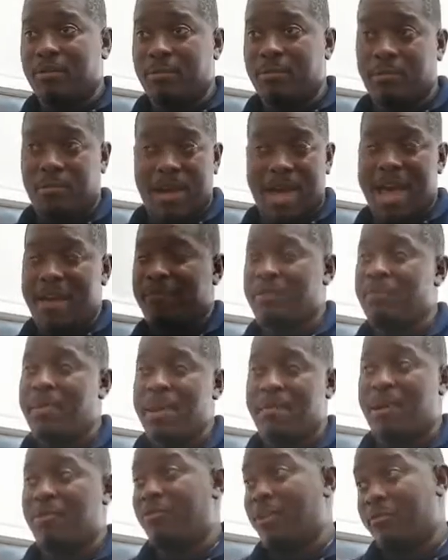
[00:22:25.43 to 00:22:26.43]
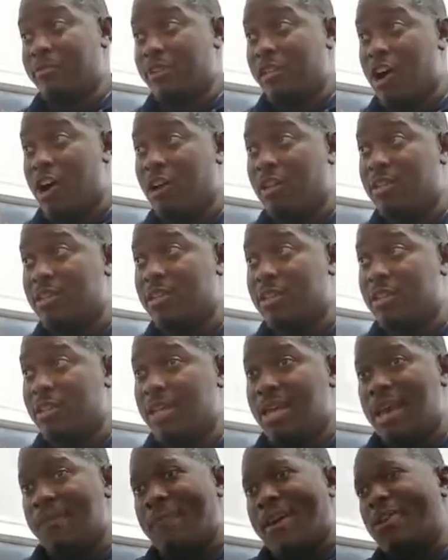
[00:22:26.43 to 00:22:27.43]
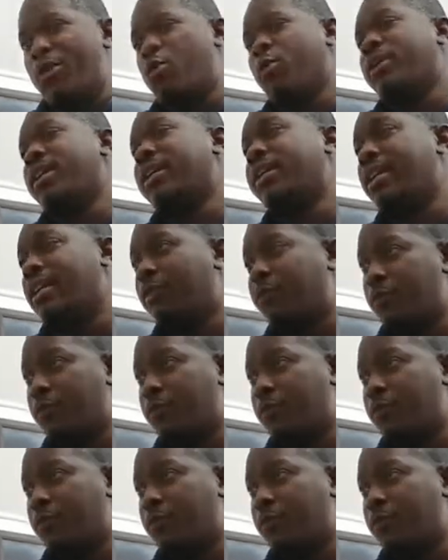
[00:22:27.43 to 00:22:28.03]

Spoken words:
where I have to pay my rent regardless, if I don't get kids